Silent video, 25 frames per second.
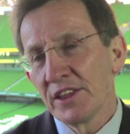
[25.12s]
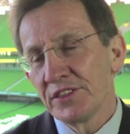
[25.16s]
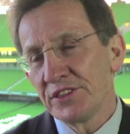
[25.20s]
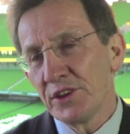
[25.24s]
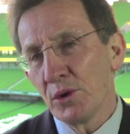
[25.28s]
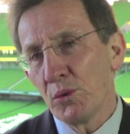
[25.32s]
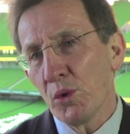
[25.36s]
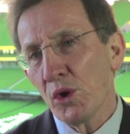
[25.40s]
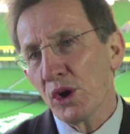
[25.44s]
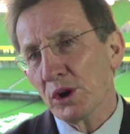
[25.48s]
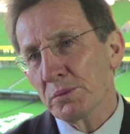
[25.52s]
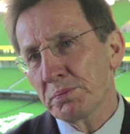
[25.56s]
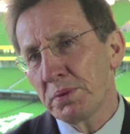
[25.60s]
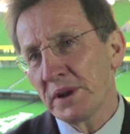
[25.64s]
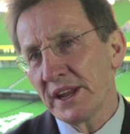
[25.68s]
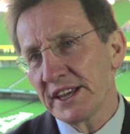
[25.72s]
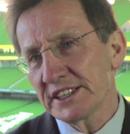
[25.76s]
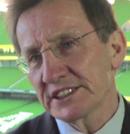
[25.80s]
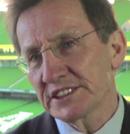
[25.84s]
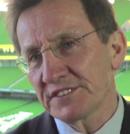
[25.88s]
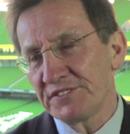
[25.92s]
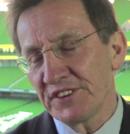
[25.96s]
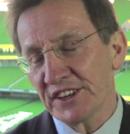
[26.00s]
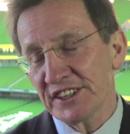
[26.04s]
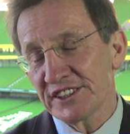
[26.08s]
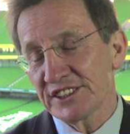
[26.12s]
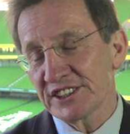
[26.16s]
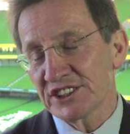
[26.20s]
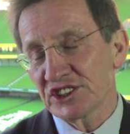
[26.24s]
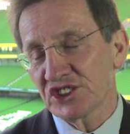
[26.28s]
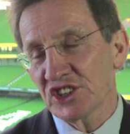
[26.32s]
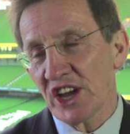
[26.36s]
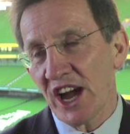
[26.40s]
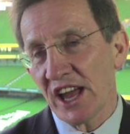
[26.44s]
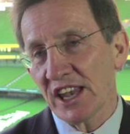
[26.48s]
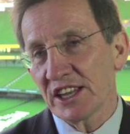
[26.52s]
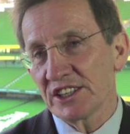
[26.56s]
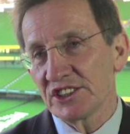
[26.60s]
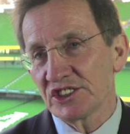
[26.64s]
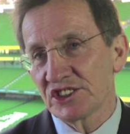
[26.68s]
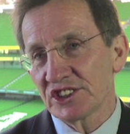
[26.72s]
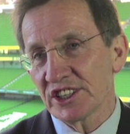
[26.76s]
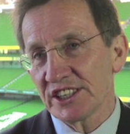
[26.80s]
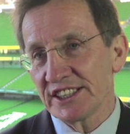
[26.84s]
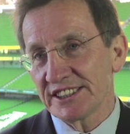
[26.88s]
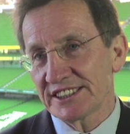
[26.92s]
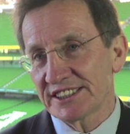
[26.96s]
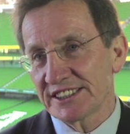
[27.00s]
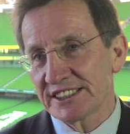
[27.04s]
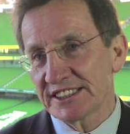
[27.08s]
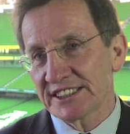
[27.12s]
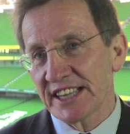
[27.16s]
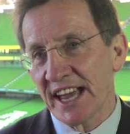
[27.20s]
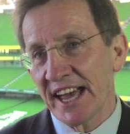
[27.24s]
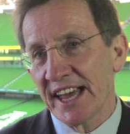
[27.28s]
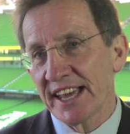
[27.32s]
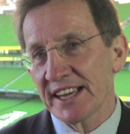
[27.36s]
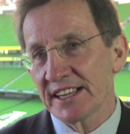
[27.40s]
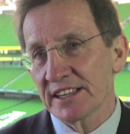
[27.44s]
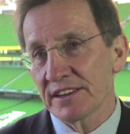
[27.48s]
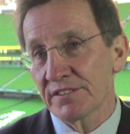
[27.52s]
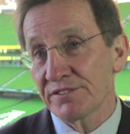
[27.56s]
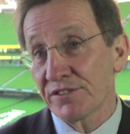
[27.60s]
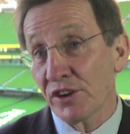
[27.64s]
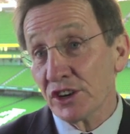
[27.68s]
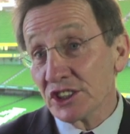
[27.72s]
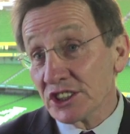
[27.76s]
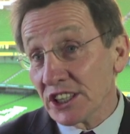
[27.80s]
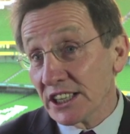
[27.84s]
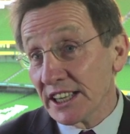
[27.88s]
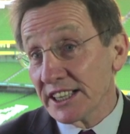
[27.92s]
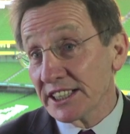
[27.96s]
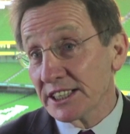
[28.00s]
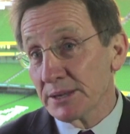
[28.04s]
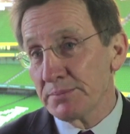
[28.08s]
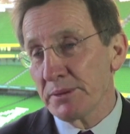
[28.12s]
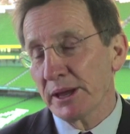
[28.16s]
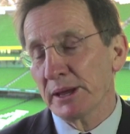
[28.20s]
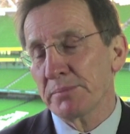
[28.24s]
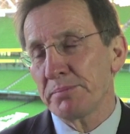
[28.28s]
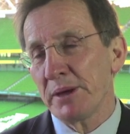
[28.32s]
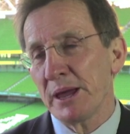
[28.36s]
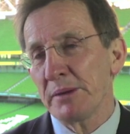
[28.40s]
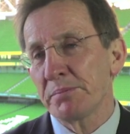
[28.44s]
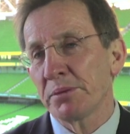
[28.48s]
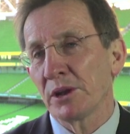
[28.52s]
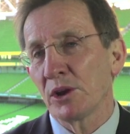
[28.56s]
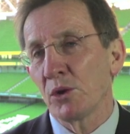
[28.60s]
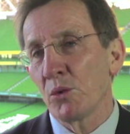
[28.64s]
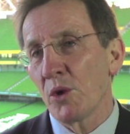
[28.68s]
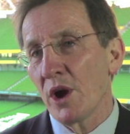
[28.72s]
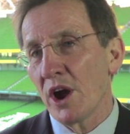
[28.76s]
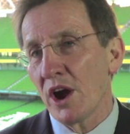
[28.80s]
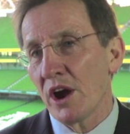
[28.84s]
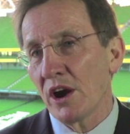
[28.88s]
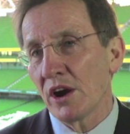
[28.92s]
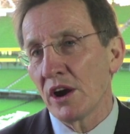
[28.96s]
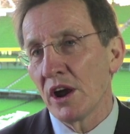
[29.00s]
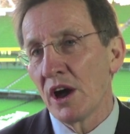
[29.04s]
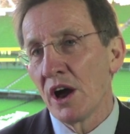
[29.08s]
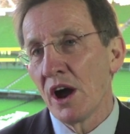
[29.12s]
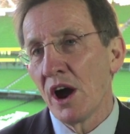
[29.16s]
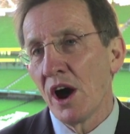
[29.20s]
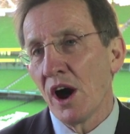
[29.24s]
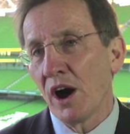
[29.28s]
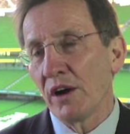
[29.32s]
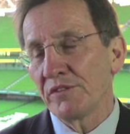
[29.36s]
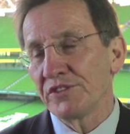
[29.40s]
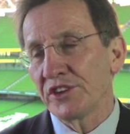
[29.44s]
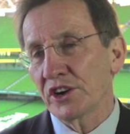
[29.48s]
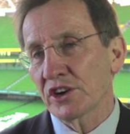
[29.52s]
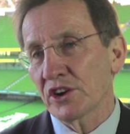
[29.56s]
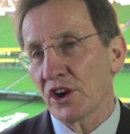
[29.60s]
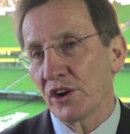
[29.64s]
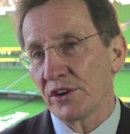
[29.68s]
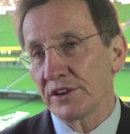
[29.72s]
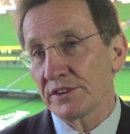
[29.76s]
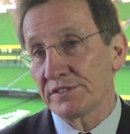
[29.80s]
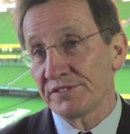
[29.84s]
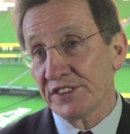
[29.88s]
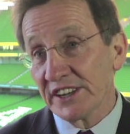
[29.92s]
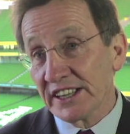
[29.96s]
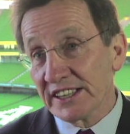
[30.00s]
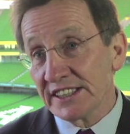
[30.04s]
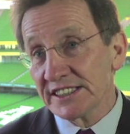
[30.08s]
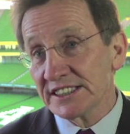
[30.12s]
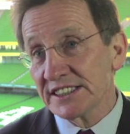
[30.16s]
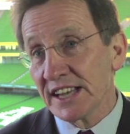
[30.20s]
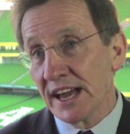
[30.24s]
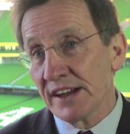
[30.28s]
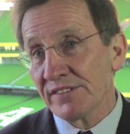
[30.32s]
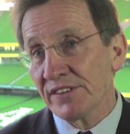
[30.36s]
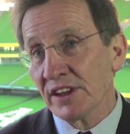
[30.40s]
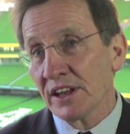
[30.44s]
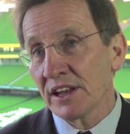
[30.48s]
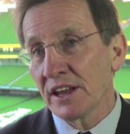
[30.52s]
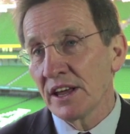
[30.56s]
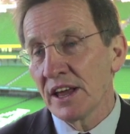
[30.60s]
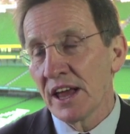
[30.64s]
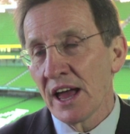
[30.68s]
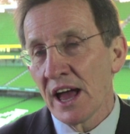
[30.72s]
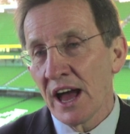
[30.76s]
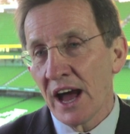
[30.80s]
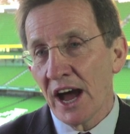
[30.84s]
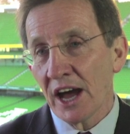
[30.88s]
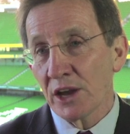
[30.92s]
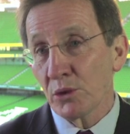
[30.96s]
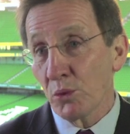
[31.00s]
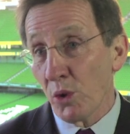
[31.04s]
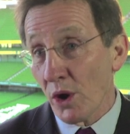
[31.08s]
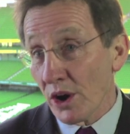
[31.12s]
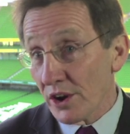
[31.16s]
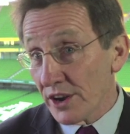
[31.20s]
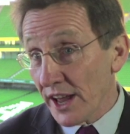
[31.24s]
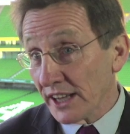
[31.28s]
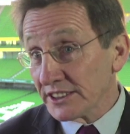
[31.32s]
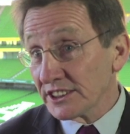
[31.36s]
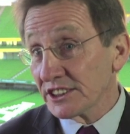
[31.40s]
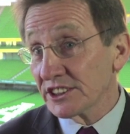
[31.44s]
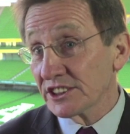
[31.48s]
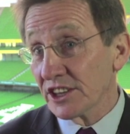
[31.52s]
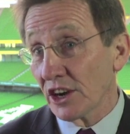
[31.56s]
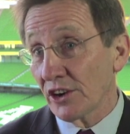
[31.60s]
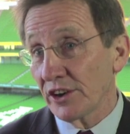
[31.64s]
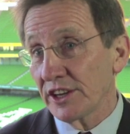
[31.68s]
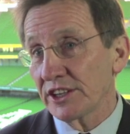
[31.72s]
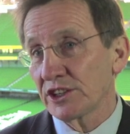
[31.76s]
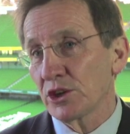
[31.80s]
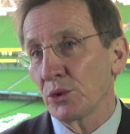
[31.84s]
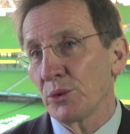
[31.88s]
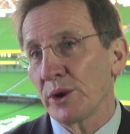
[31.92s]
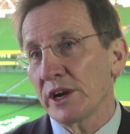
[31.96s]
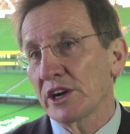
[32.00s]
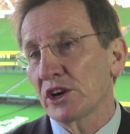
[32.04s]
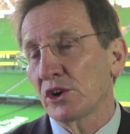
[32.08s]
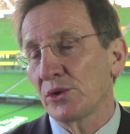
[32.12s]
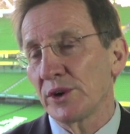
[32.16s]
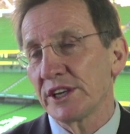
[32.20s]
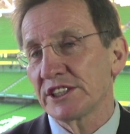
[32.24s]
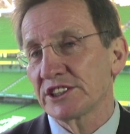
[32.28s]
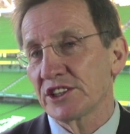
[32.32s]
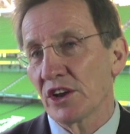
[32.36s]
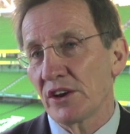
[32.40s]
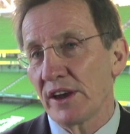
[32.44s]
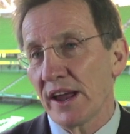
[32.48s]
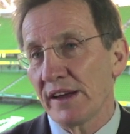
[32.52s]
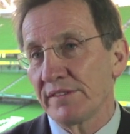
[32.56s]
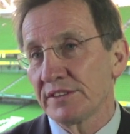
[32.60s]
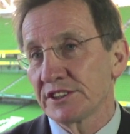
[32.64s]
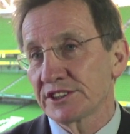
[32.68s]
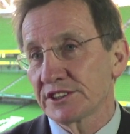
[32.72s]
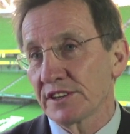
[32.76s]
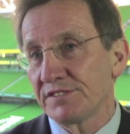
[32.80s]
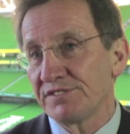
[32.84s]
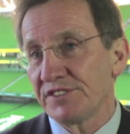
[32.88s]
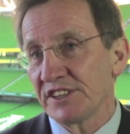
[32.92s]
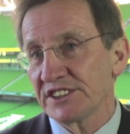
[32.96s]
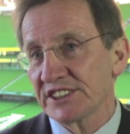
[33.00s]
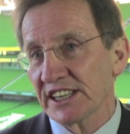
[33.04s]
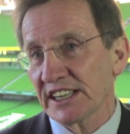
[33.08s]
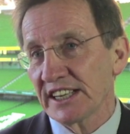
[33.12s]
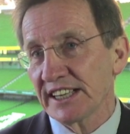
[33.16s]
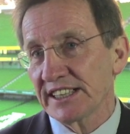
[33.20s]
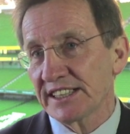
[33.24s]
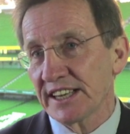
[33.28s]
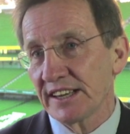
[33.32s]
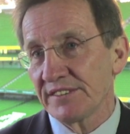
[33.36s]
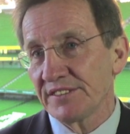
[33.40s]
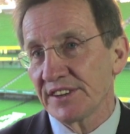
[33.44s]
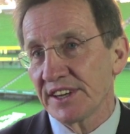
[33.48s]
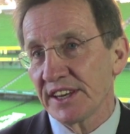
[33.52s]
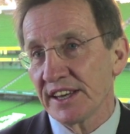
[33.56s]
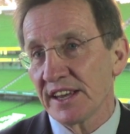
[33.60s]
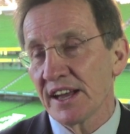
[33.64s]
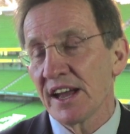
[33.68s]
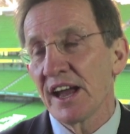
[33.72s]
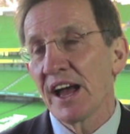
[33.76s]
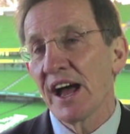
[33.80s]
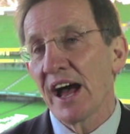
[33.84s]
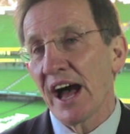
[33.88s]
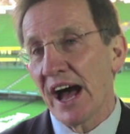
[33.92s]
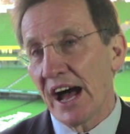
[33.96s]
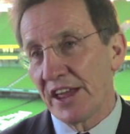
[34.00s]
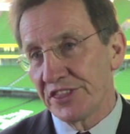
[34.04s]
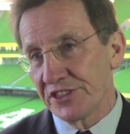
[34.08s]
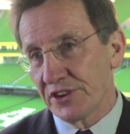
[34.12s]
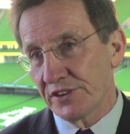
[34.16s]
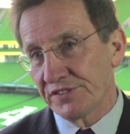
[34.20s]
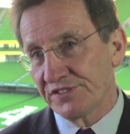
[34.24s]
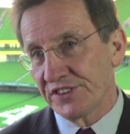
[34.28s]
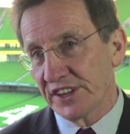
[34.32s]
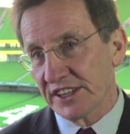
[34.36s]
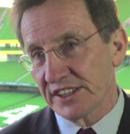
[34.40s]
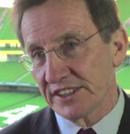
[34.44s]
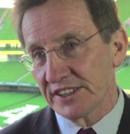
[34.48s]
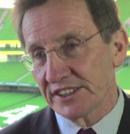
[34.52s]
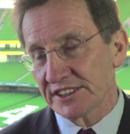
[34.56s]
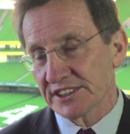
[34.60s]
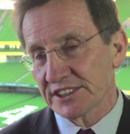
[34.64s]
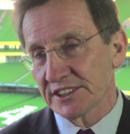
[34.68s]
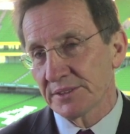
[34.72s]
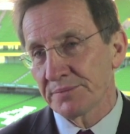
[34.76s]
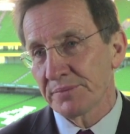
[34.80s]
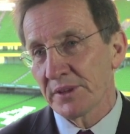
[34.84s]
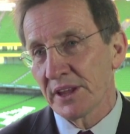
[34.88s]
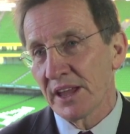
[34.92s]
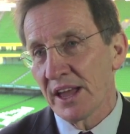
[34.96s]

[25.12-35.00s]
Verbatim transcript: The Workplace Fitness Challenge is designed firstly to make people aware of their current fitness level and where necessary to increase their levels of physical activity and their fitness.